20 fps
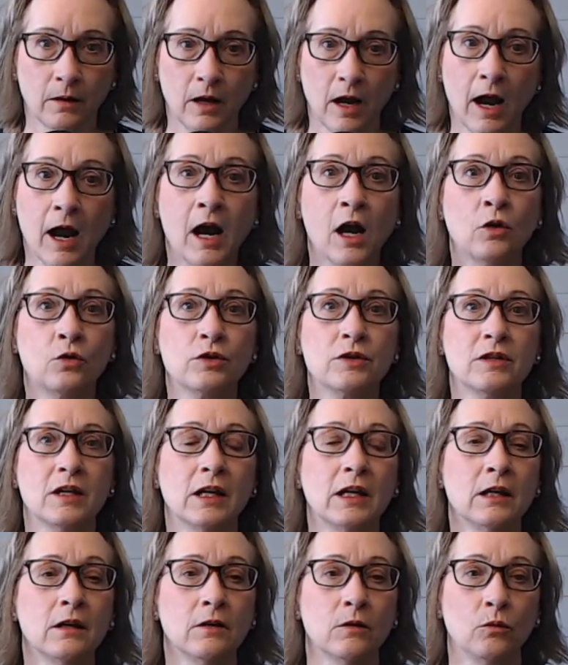
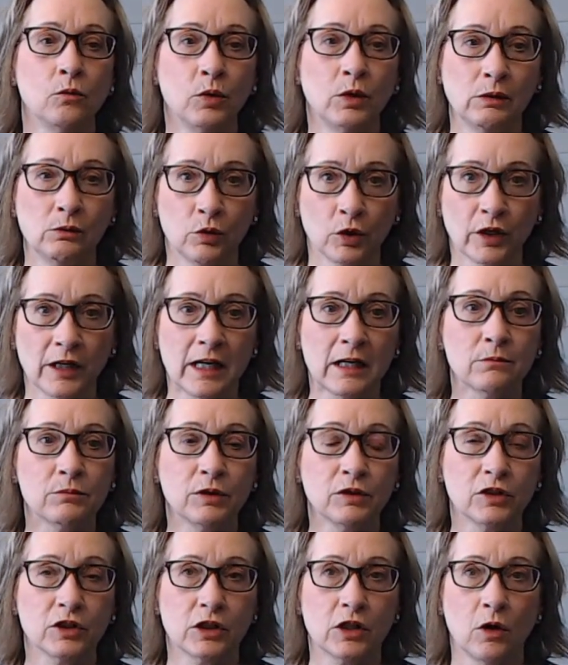housing, we were able
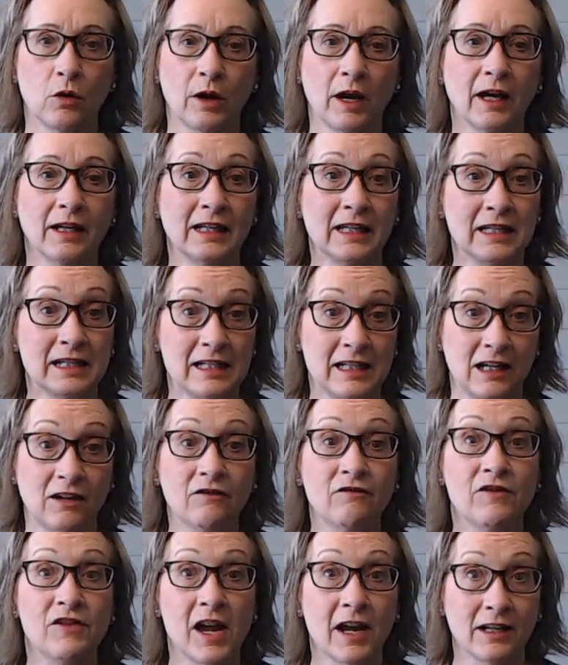to go ahead and
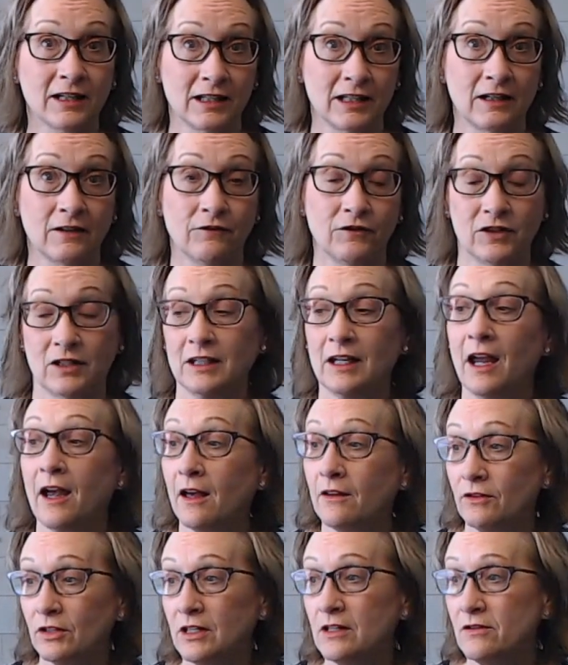give that gift to
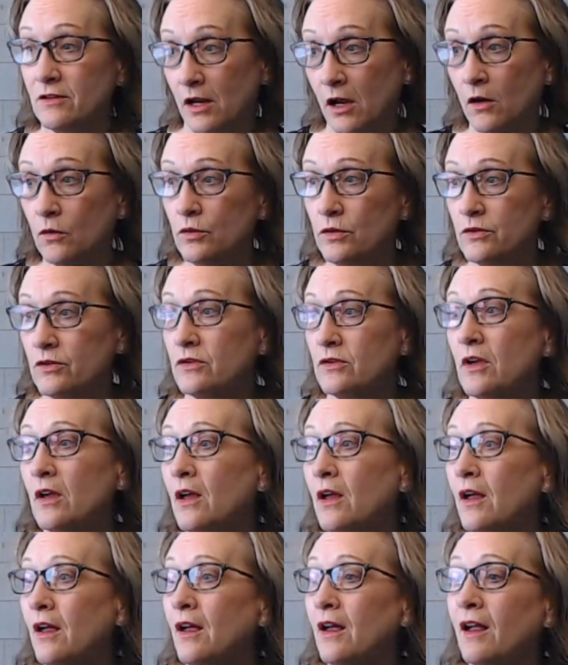Kathy's house.
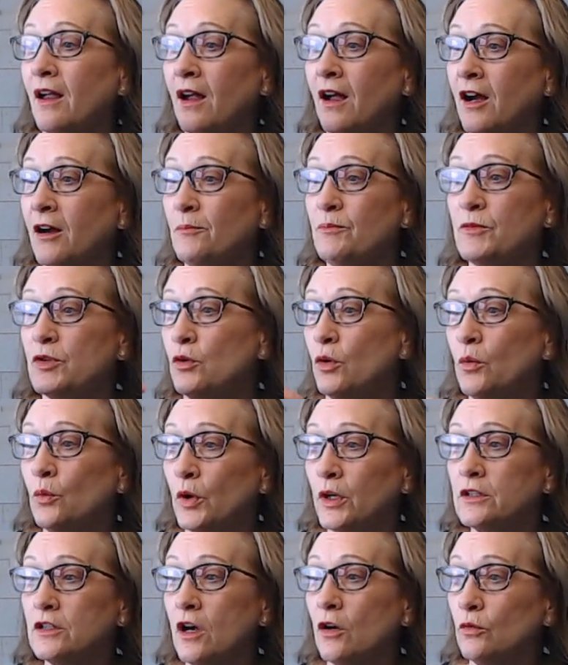So, it
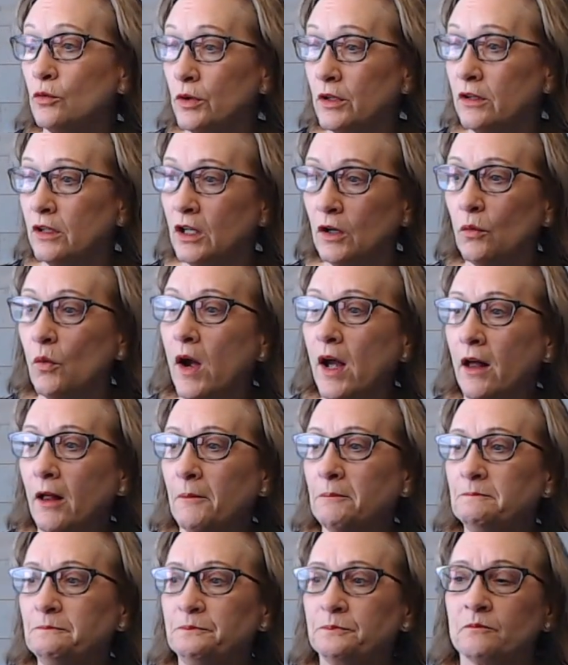worked out really
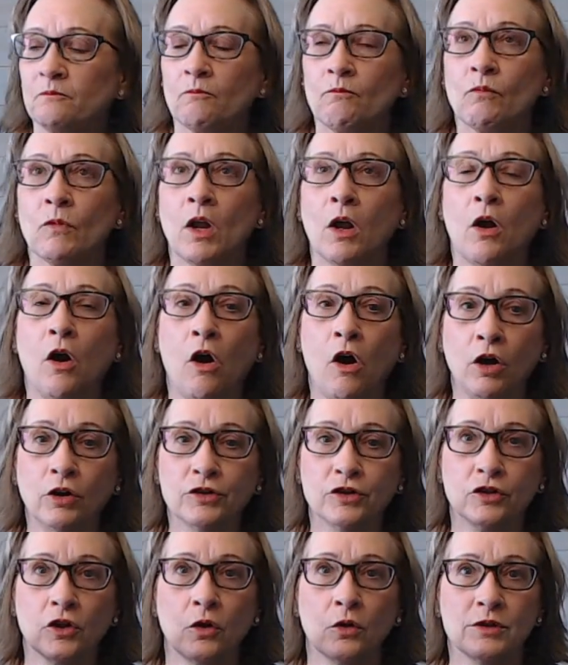well.
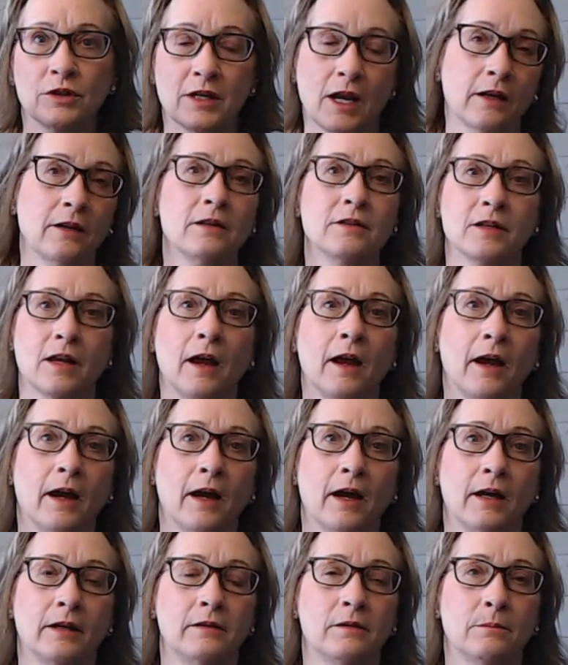Also,
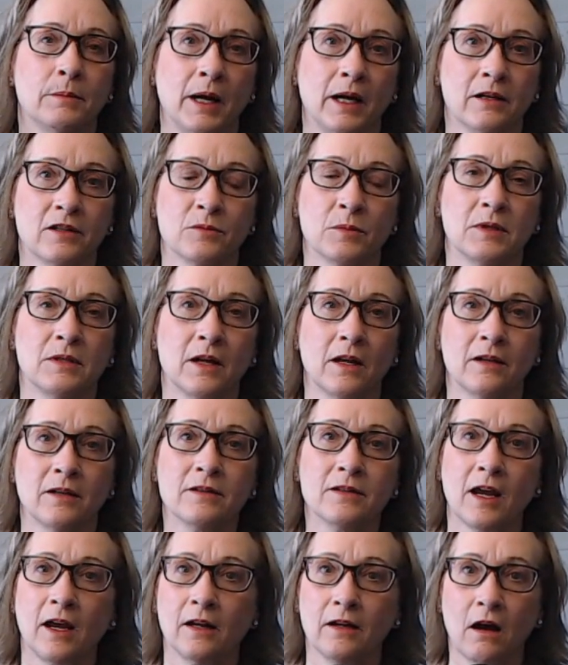my husband Dennis
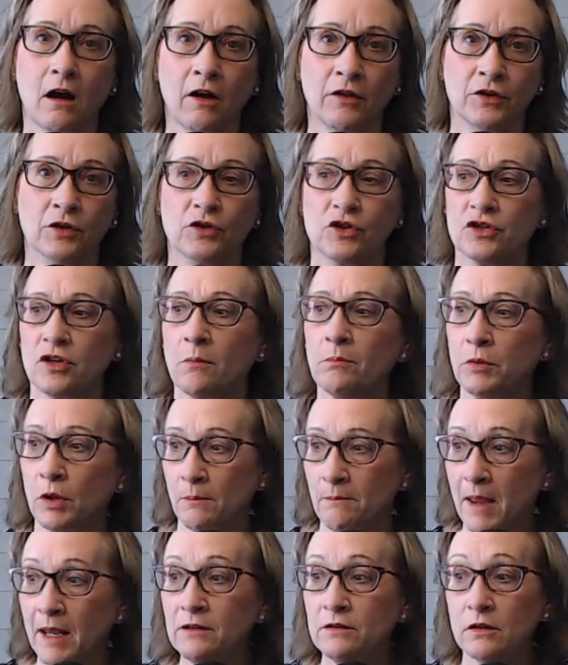had other
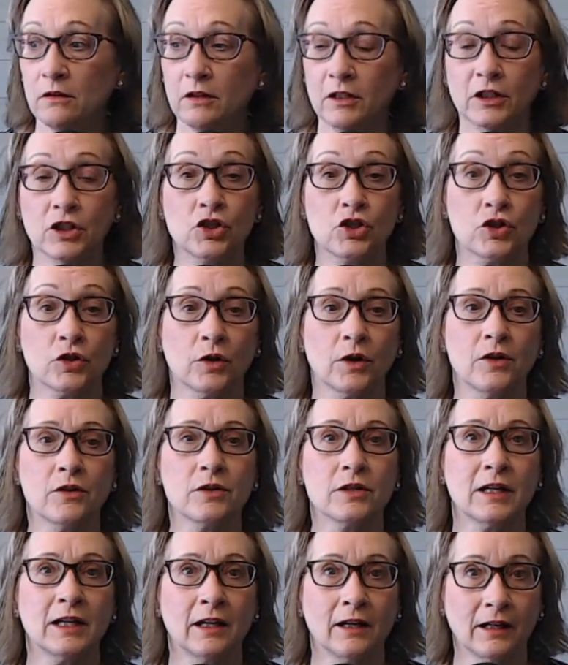supplemental
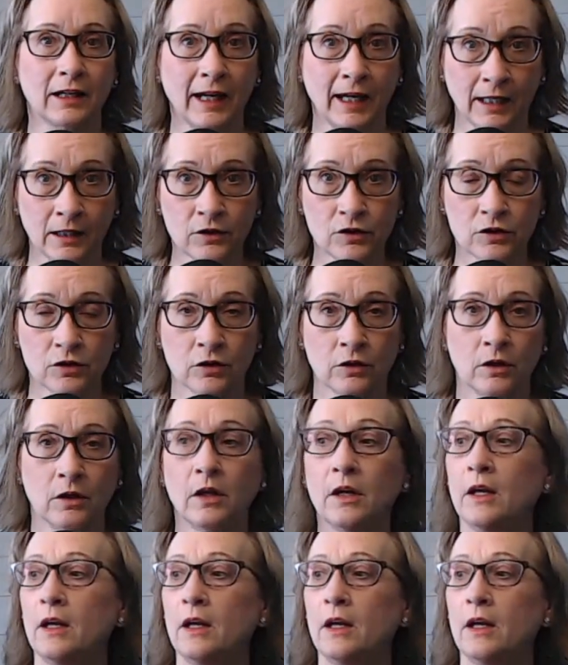insurance. He had a cancer